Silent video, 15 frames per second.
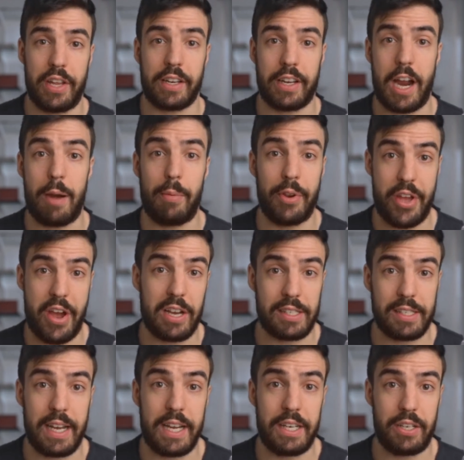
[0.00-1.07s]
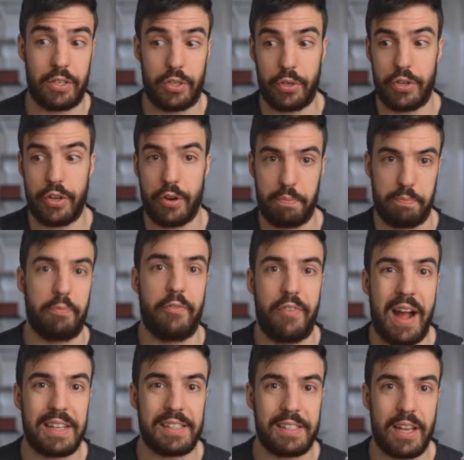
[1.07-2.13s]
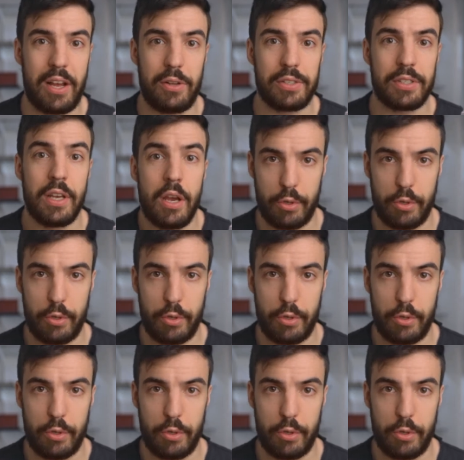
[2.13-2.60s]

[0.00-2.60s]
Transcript: carbon dioxide to your fat cells,